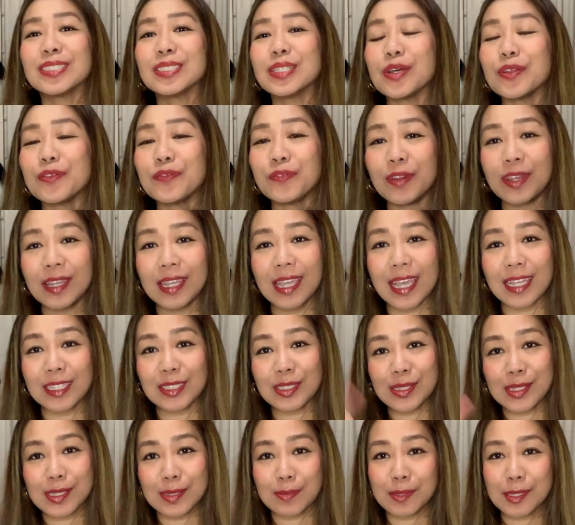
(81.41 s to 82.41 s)
Don't
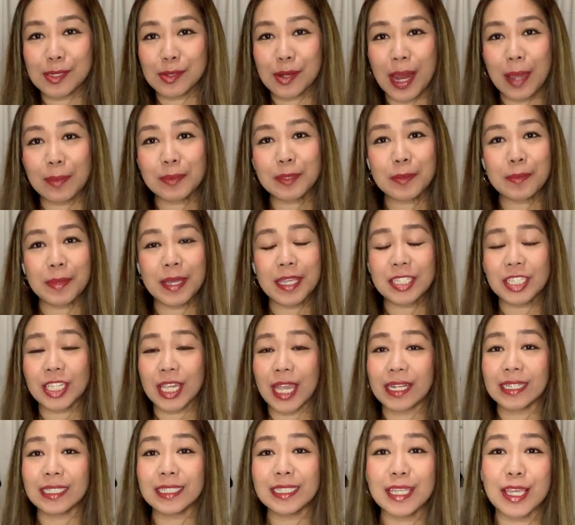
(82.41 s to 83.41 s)
forget to subscribe to my
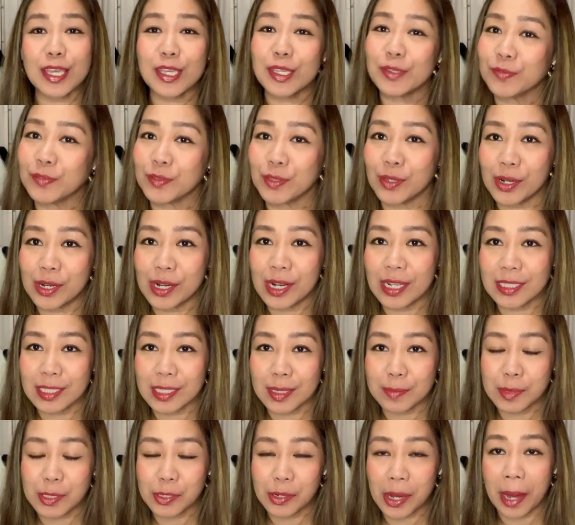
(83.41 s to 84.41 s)
channel if you're not
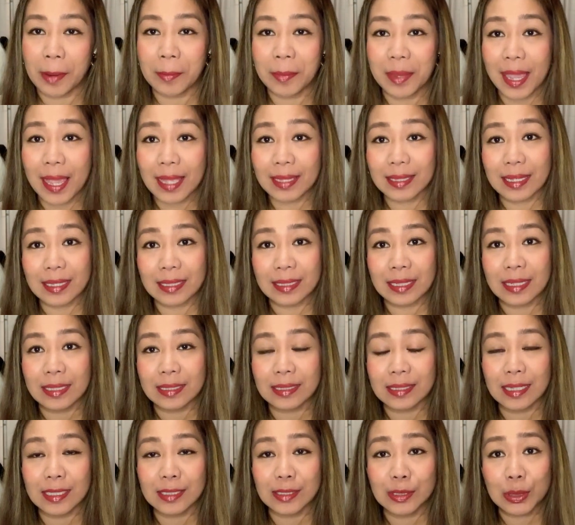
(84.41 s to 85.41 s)
subscribed yet and
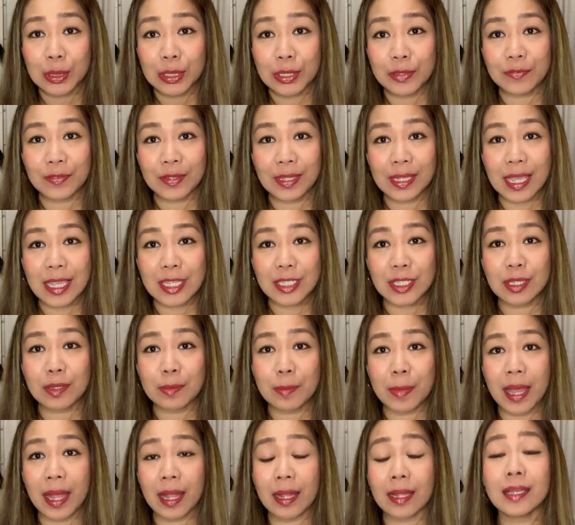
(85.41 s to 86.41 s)
hit that
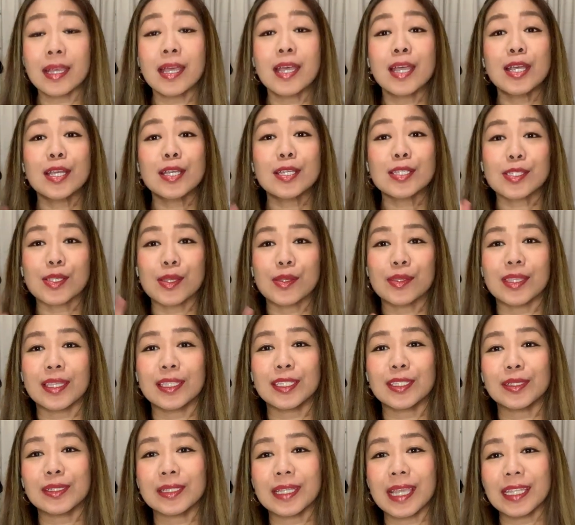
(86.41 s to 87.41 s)
notification bell so
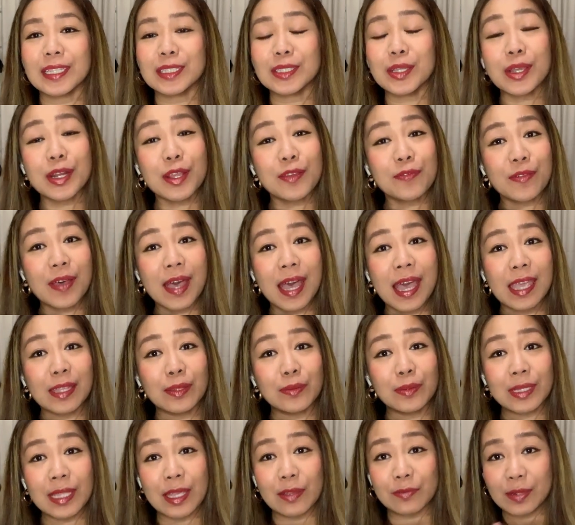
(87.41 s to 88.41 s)
that you'll get
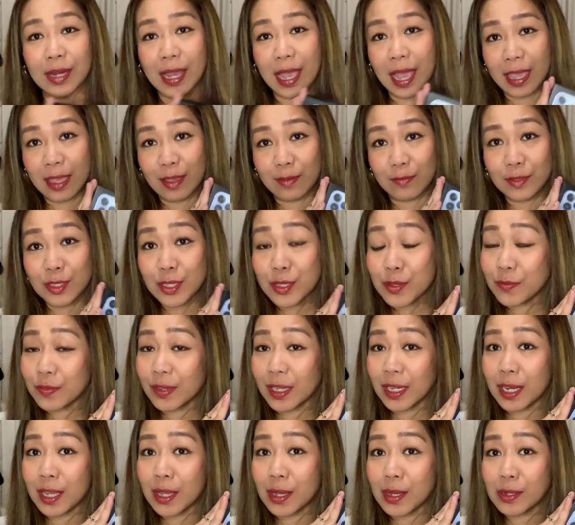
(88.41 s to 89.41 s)
notified whenever I have new
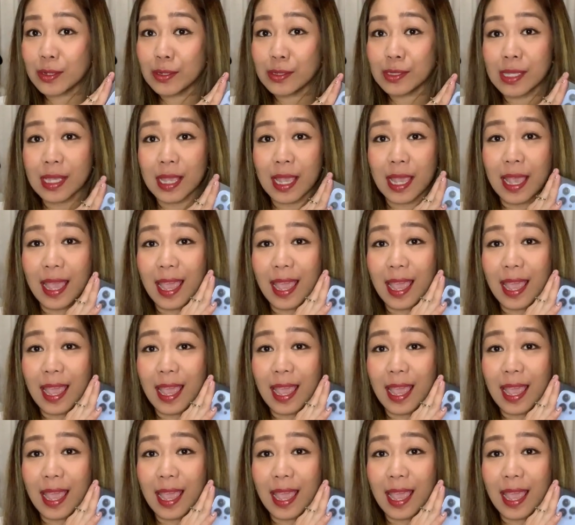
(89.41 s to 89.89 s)
videos.